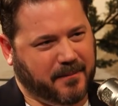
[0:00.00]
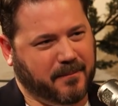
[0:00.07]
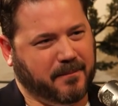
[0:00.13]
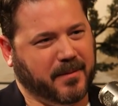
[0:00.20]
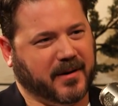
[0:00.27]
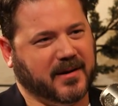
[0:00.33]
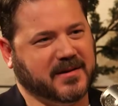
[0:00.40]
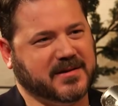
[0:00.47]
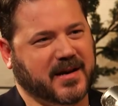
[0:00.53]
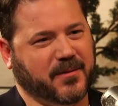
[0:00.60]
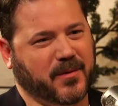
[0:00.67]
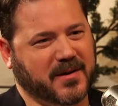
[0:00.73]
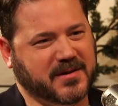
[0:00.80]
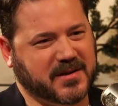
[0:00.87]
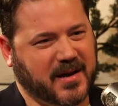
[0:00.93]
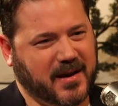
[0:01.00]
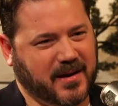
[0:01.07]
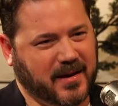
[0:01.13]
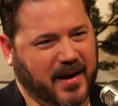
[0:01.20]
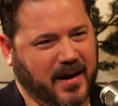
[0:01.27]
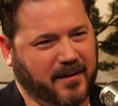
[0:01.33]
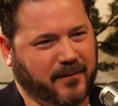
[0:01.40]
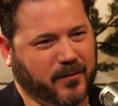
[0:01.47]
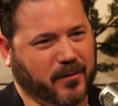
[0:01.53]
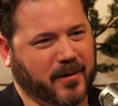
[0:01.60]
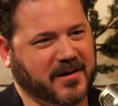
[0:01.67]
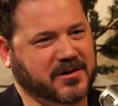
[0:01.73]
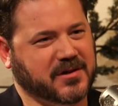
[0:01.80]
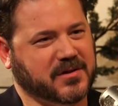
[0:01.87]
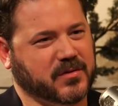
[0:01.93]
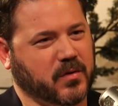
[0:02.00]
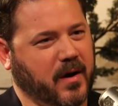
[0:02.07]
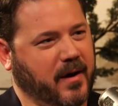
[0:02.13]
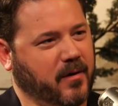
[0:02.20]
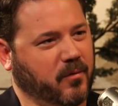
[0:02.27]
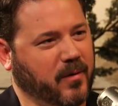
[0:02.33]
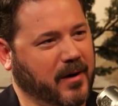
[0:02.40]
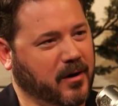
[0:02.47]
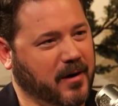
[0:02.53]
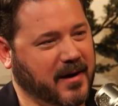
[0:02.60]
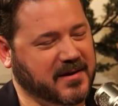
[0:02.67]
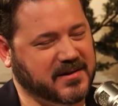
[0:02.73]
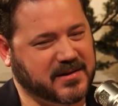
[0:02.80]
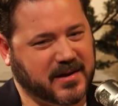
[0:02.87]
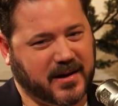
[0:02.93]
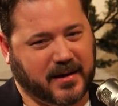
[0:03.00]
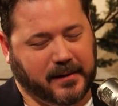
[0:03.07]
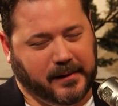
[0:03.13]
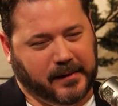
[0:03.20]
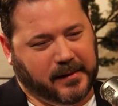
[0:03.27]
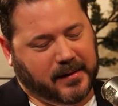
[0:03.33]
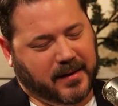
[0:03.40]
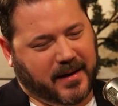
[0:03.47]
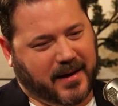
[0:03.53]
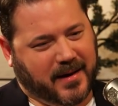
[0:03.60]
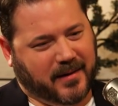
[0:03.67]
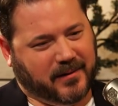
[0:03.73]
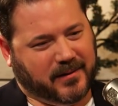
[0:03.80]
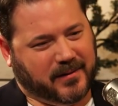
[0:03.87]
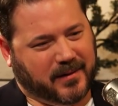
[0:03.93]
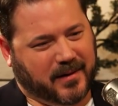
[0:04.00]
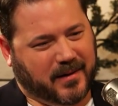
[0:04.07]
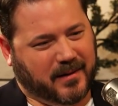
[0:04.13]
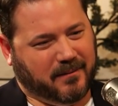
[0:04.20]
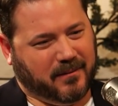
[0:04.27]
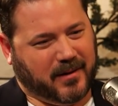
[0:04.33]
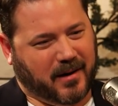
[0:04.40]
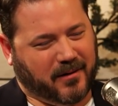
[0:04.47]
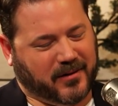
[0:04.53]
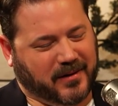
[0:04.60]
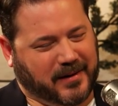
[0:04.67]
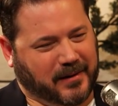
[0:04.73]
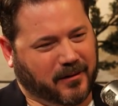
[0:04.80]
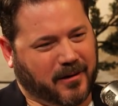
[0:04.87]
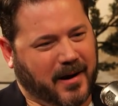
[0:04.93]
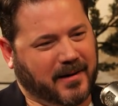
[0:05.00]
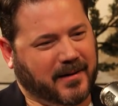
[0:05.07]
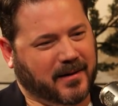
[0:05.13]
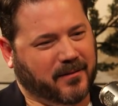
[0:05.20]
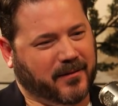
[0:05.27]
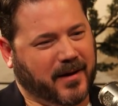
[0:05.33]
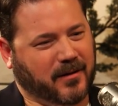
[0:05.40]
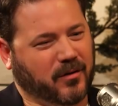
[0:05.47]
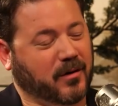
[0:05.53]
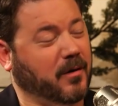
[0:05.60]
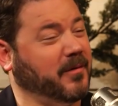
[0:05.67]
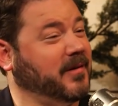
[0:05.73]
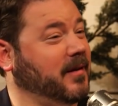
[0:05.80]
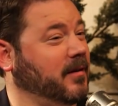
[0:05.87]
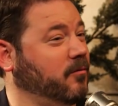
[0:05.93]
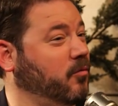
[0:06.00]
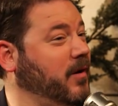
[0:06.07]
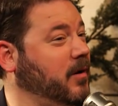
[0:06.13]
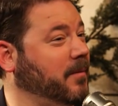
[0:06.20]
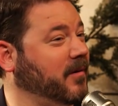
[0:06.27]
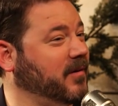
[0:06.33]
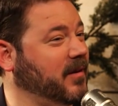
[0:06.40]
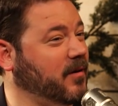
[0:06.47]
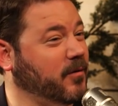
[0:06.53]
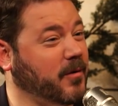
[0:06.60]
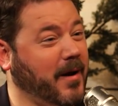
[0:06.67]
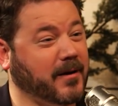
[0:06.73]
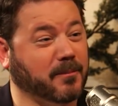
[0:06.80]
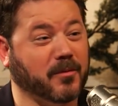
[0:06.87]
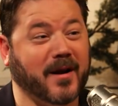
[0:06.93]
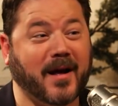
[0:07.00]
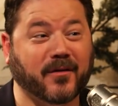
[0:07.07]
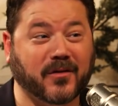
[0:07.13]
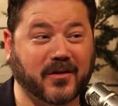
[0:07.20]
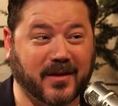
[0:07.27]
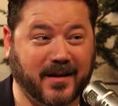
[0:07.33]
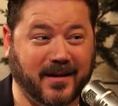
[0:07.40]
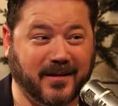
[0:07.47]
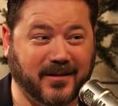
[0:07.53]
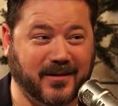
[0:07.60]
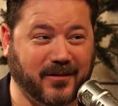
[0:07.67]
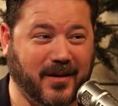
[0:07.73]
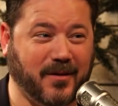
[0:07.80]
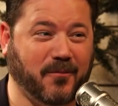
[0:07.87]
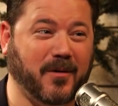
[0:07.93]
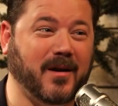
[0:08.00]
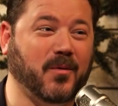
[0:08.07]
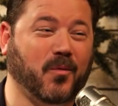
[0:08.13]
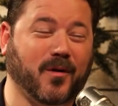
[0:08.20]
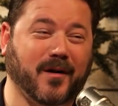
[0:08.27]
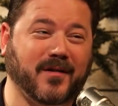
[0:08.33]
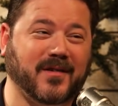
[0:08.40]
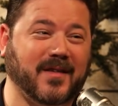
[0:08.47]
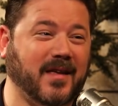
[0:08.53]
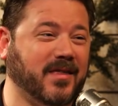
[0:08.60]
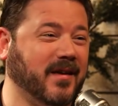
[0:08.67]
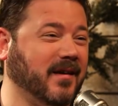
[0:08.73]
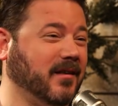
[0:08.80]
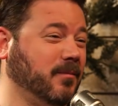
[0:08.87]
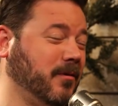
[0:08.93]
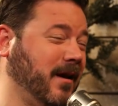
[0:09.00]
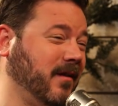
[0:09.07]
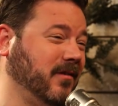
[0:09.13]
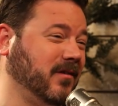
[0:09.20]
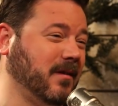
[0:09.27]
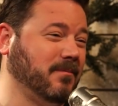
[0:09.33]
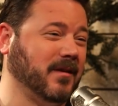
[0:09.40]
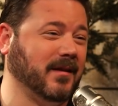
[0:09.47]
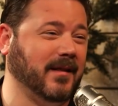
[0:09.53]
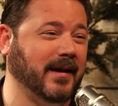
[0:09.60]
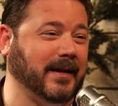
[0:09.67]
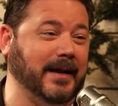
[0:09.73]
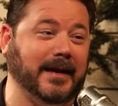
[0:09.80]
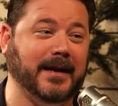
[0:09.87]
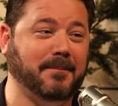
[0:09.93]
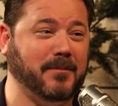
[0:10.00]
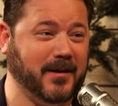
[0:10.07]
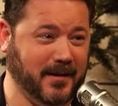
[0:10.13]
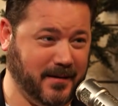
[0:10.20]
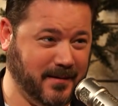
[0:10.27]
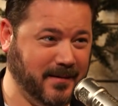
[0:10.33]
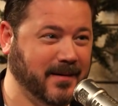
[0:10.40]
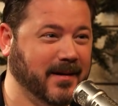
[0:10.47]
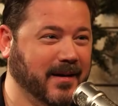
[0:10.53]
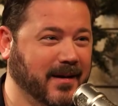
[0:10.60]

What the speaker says: Because I was a voracious reader. As Garrison Keillor identified, you can always tell a reader because they don't know how to pronounce things. So they read words and they think it's pronounced something like Egyptian.